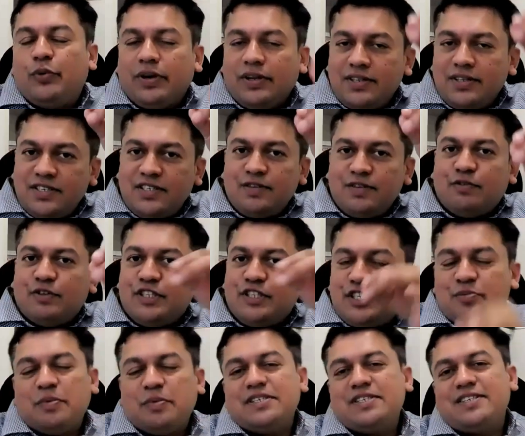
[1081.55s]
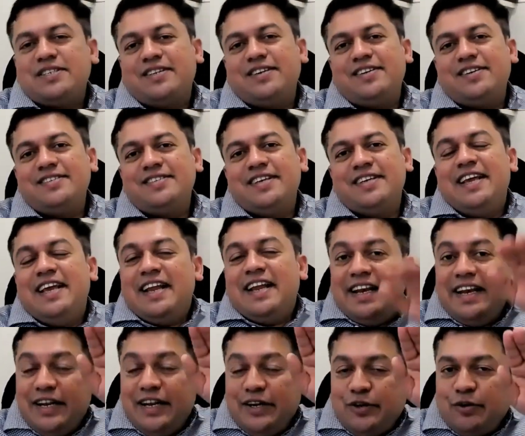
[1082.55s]
to register for this masterclass.
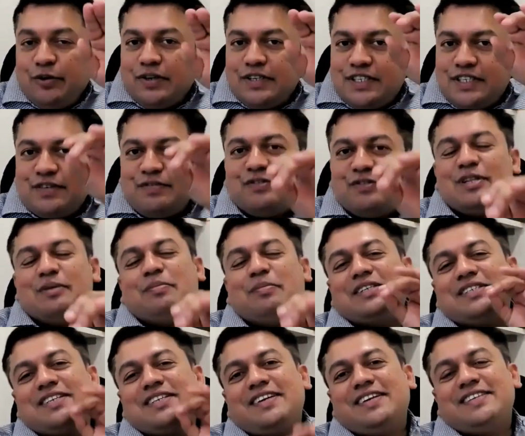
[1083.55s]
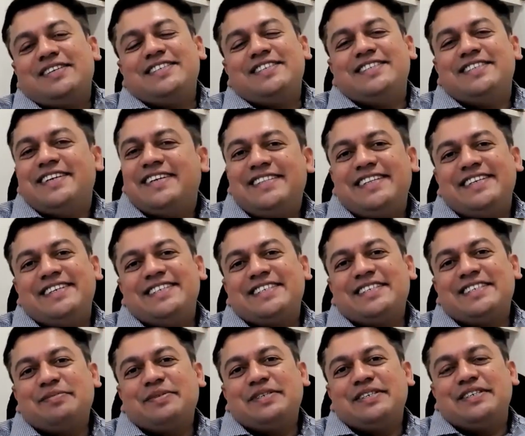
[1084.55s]
Link to register for the masterclass is there in the
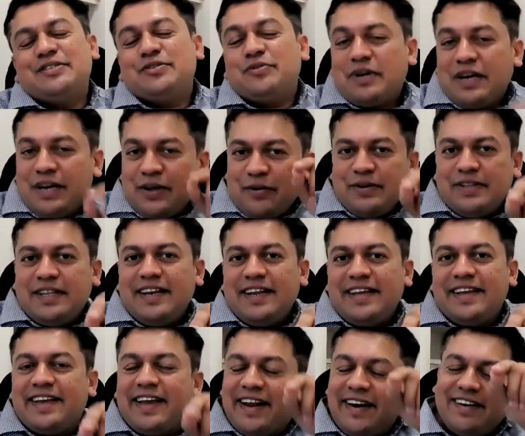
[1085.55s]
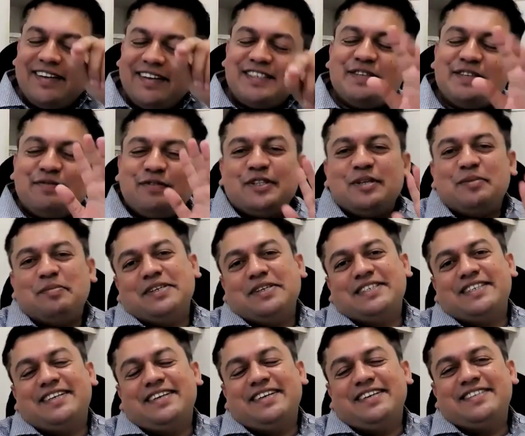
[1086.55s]
description. So click on the link and register for the
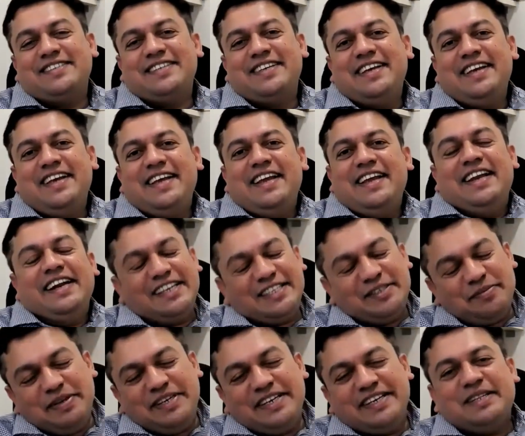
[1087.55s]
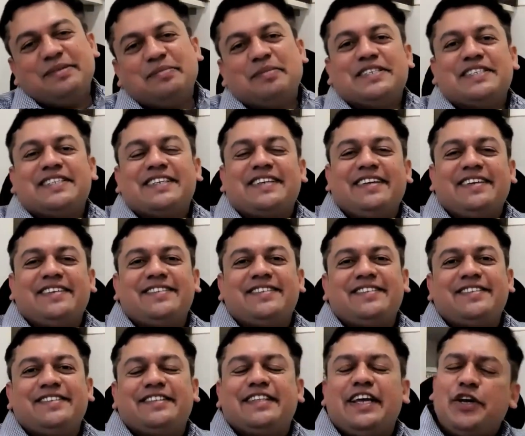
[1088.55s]
masterclass. Let us meet at the
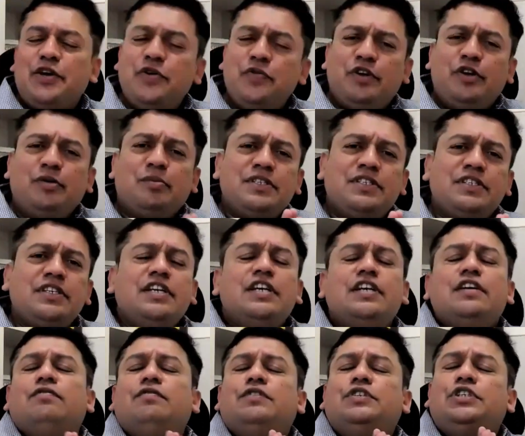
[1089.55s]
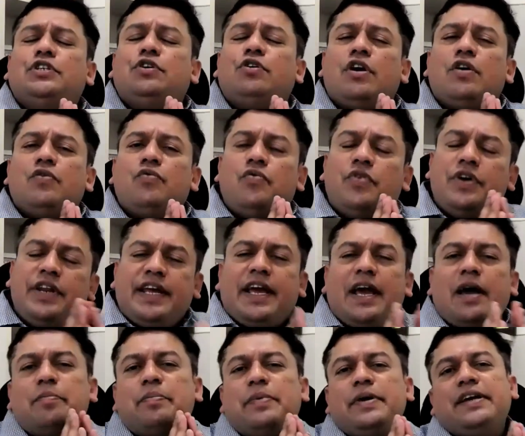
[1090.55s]
masterclass. Thank you very much. Wishing you all a very
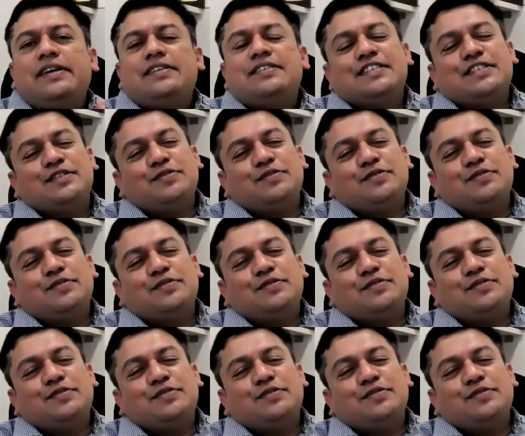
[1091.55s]
happy and